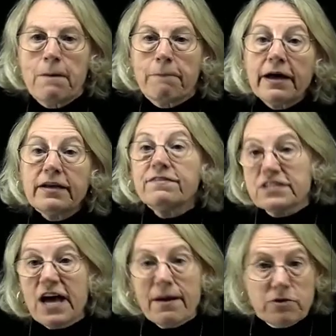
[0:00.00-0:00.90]
But in the
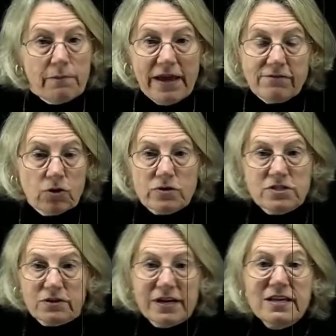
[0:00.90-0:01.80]
time domain, of course,
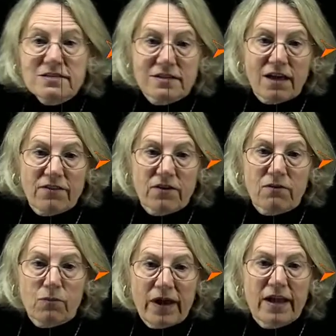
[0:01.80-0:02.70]
there is another
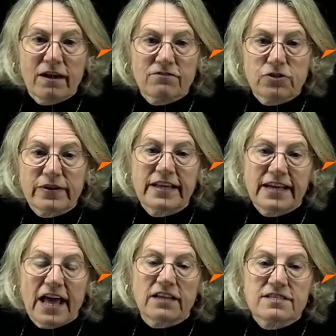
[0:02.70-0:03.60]
way of doing the
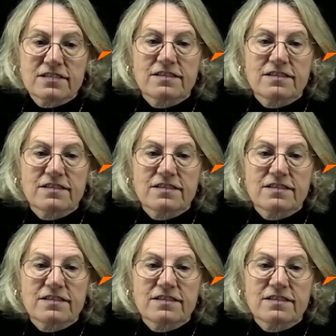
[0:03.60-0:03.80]
analysis,